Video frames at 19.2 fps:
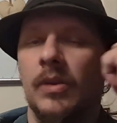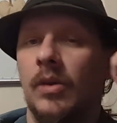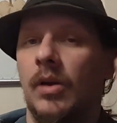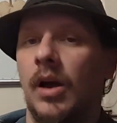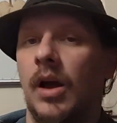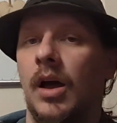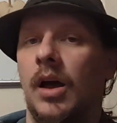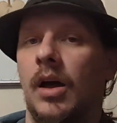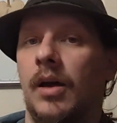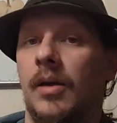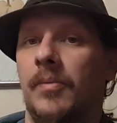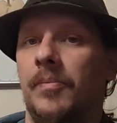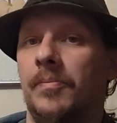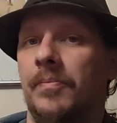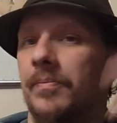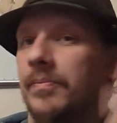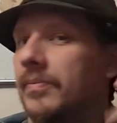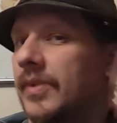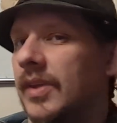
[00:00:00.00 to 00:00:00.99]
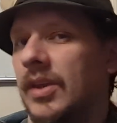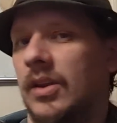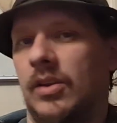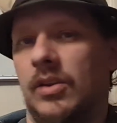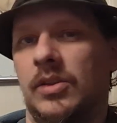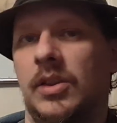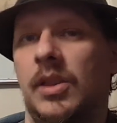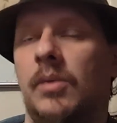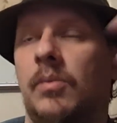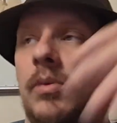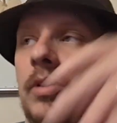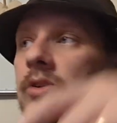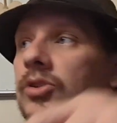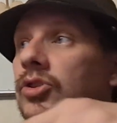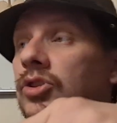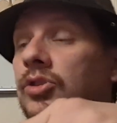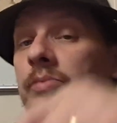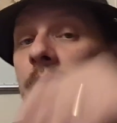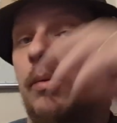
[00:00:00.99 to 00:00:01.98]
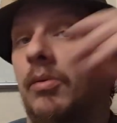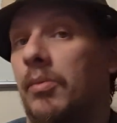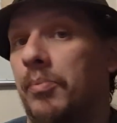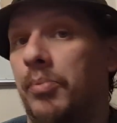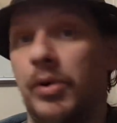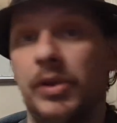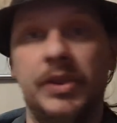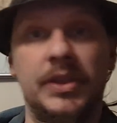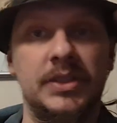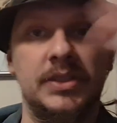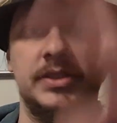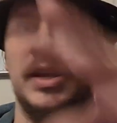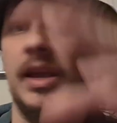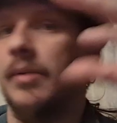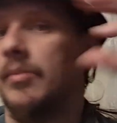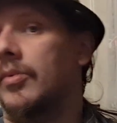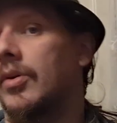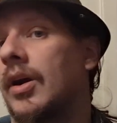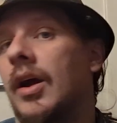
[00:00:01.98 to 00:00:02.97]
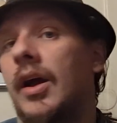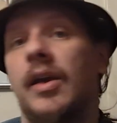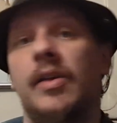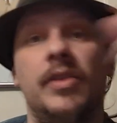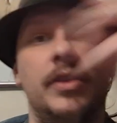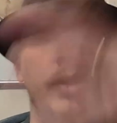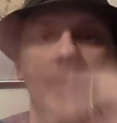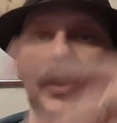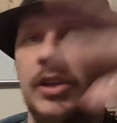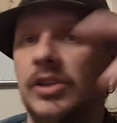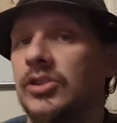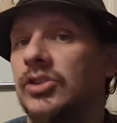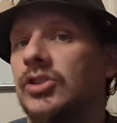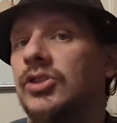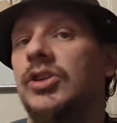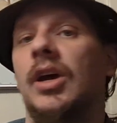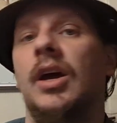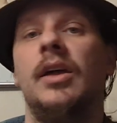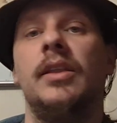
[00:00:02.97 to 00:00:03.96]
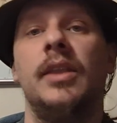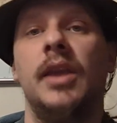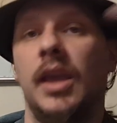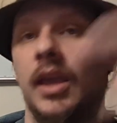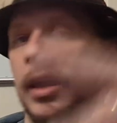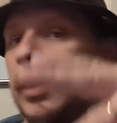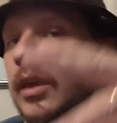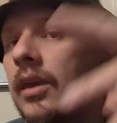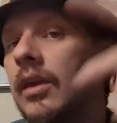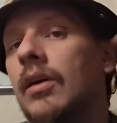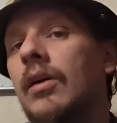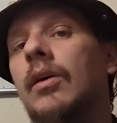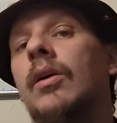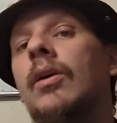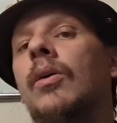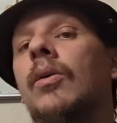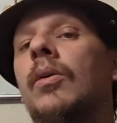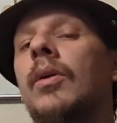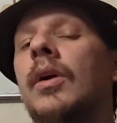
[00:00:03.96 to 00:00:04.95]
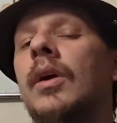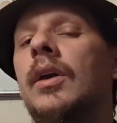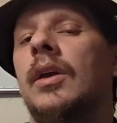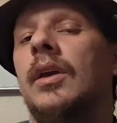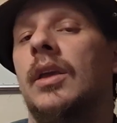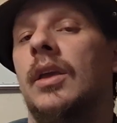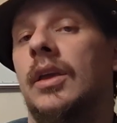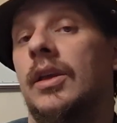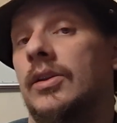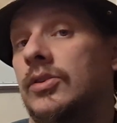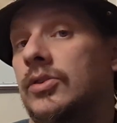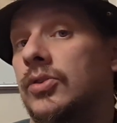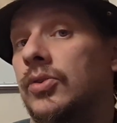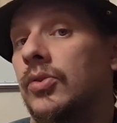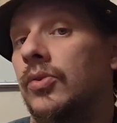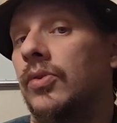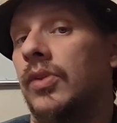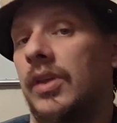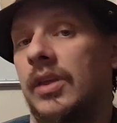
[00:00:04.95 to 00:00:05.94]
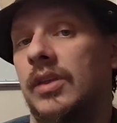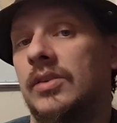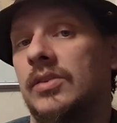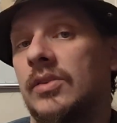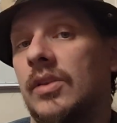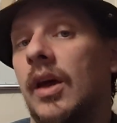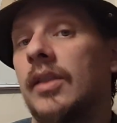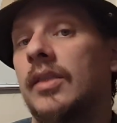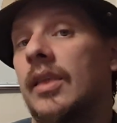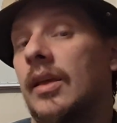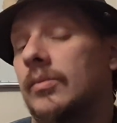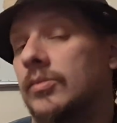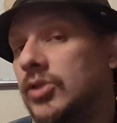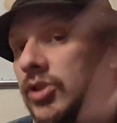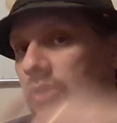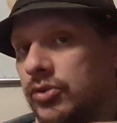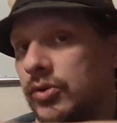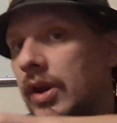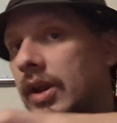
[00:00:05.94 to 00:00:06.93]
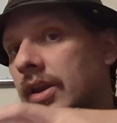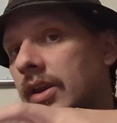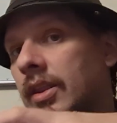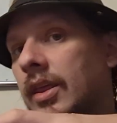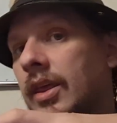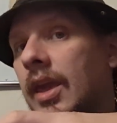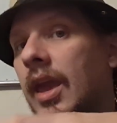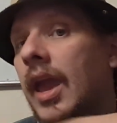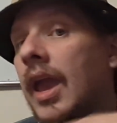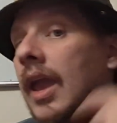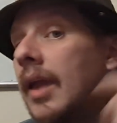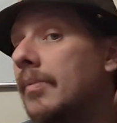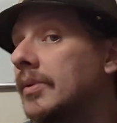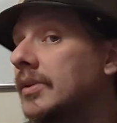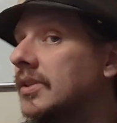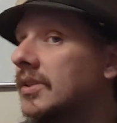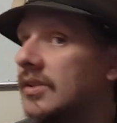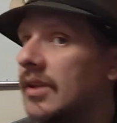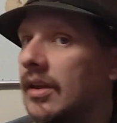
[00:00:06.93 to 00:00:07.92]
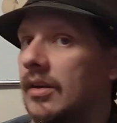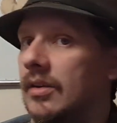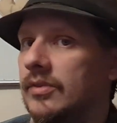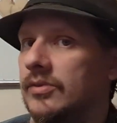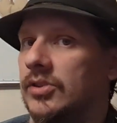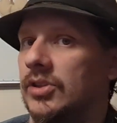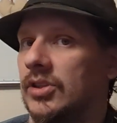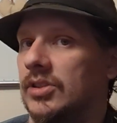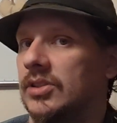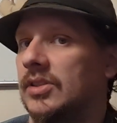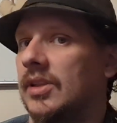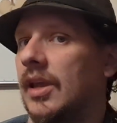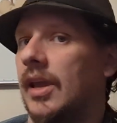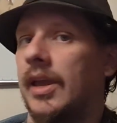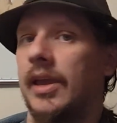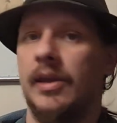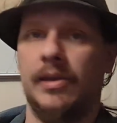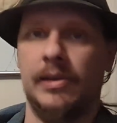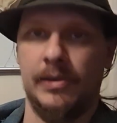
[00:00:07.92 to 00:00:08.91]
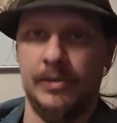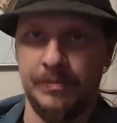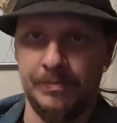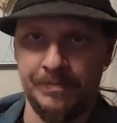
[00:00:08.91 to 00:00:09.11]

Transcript: You know, they wanted you to just be able to put the samurai, the ninja, the inkyo into the slot them straight into the game instead of just like